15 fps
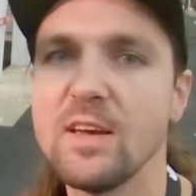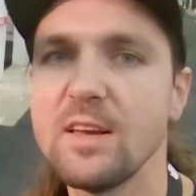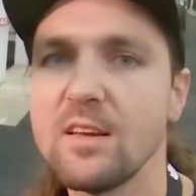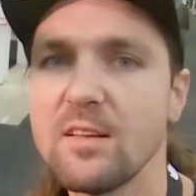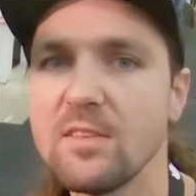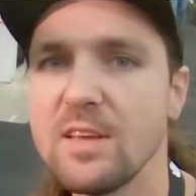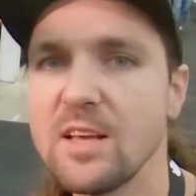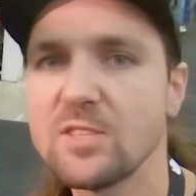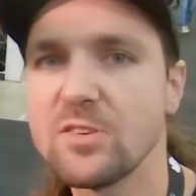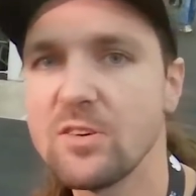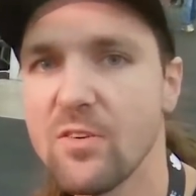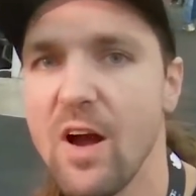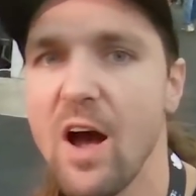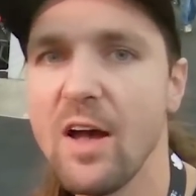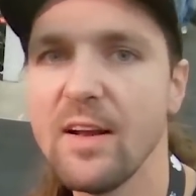like
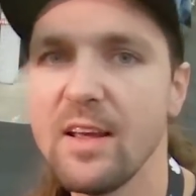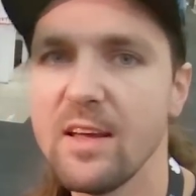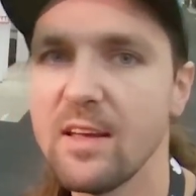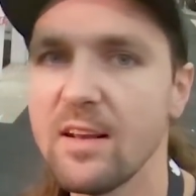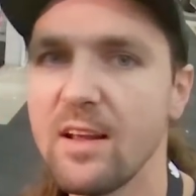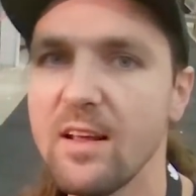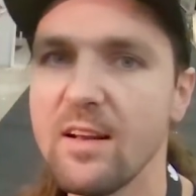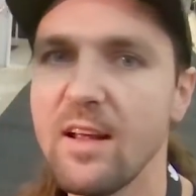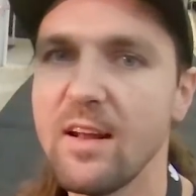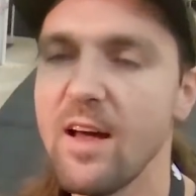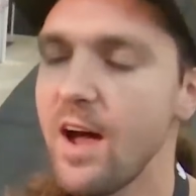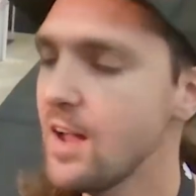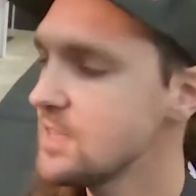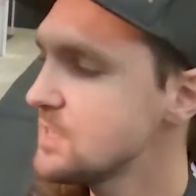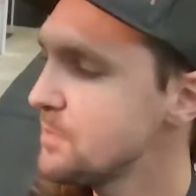desert riding and, and, and
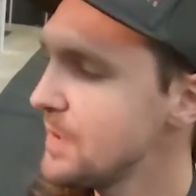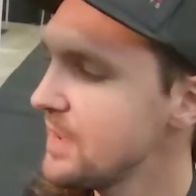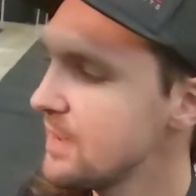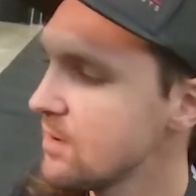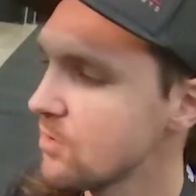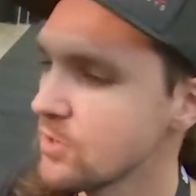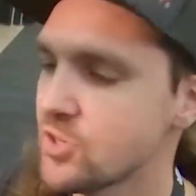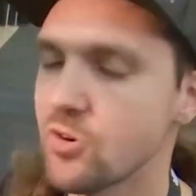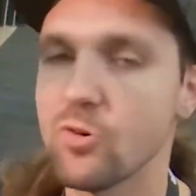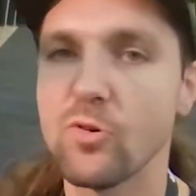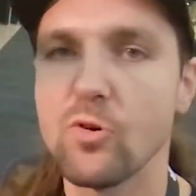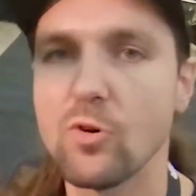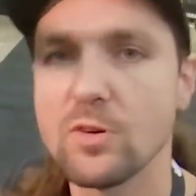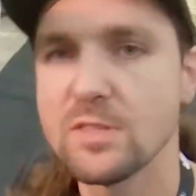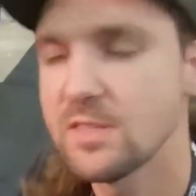high speed or
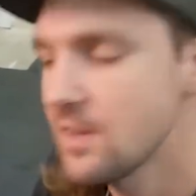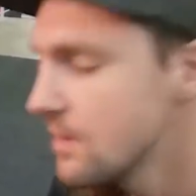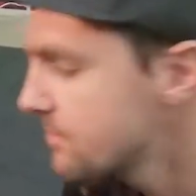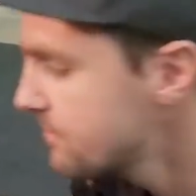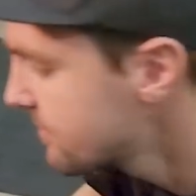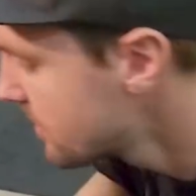short course stuff.